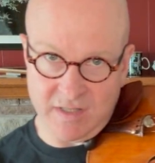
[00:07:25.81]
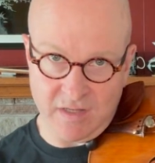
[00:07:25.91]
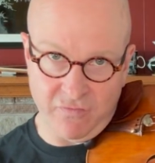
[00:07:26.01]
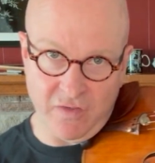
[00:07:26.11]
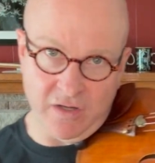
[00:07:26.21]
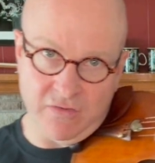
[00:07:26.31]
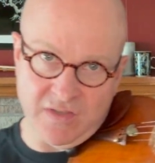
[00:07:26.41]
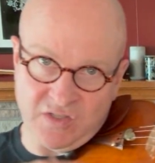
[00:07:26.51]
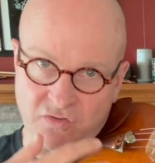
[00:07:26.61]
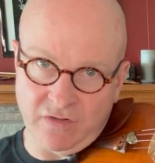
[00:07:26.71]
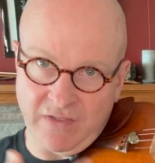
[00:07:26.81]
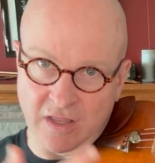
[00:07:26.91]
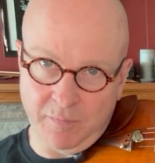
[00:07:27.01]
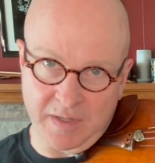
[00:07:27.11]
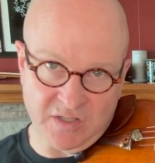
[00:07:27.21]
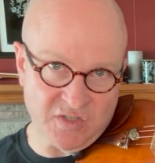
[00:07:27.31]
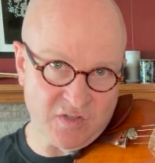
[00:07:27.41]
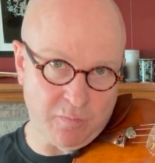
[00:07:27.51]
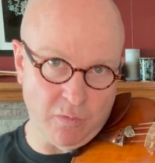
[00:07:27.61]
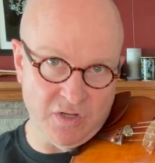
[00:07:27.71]
It's a finger that's sort of helping to
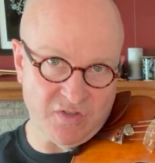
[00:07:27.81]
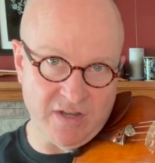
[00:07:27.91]
support.